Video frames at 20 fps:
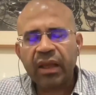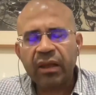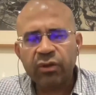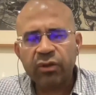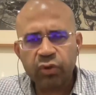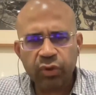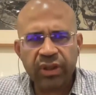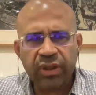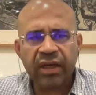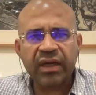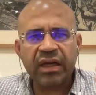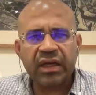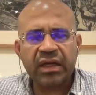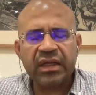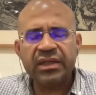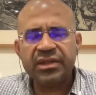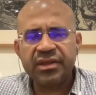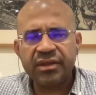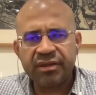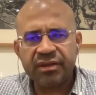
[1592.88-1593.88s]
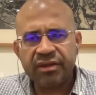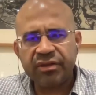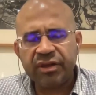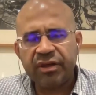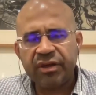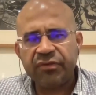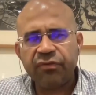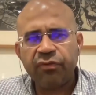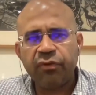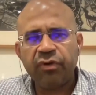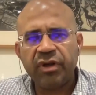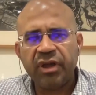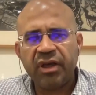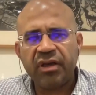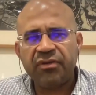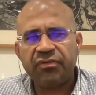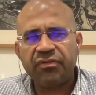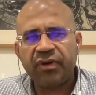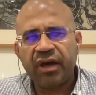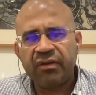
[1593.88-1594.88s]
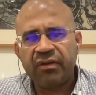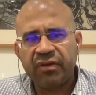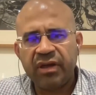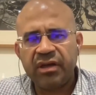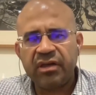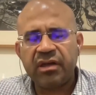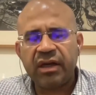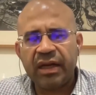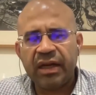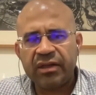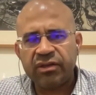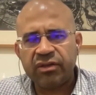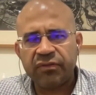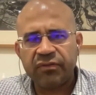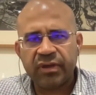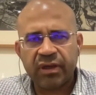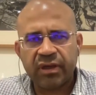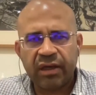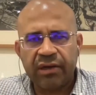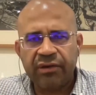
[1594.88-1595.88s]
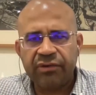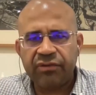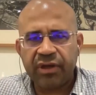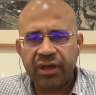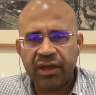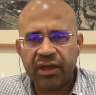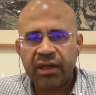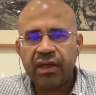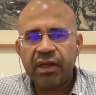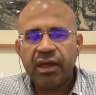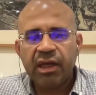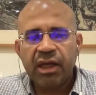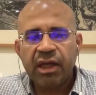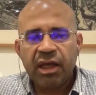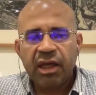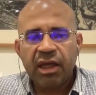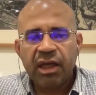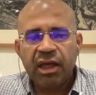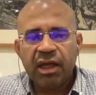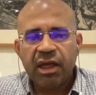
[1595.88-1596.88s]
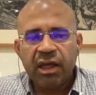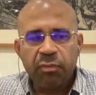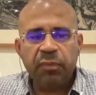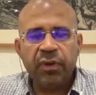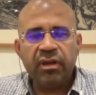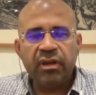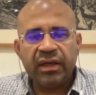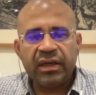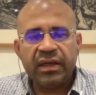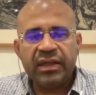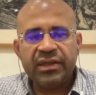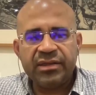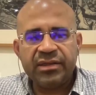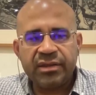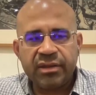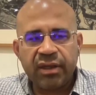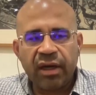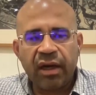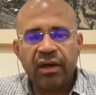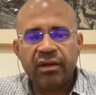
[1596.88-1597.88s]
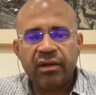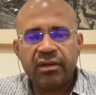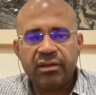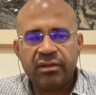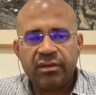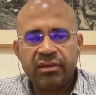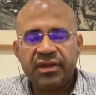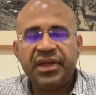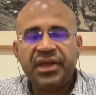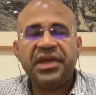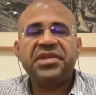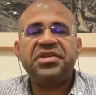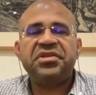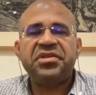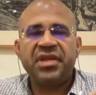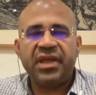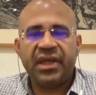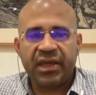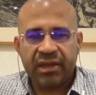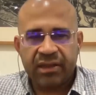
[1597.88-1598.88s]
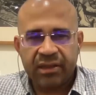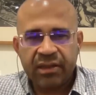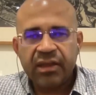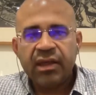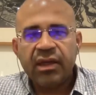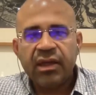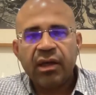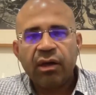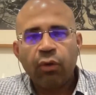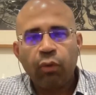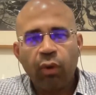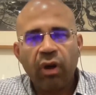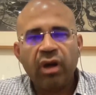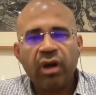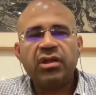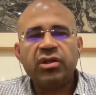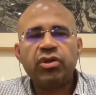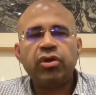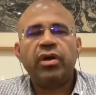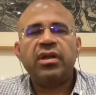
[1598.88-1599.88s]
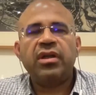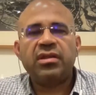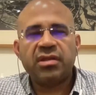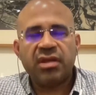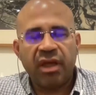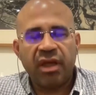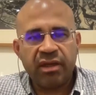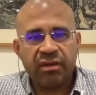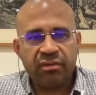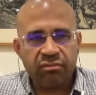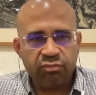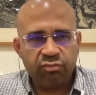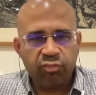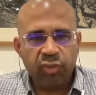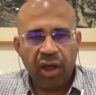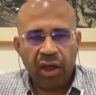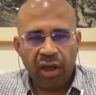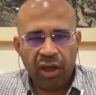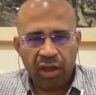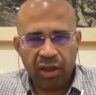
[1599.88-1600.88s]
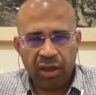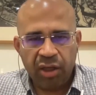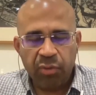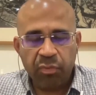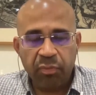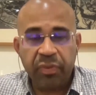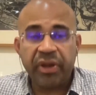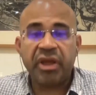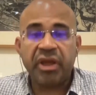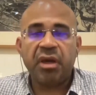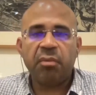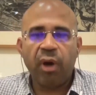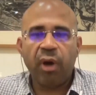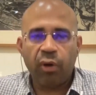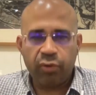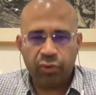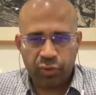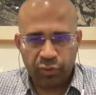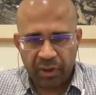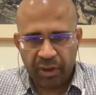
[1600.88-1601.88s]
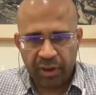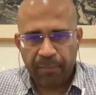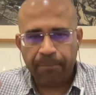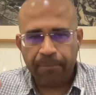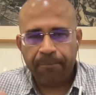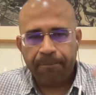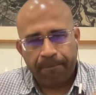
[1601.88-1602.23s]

so that at least in the tier 4, tier 5 hinterlands of the country, people at least start tasting what insurance can bring about to them.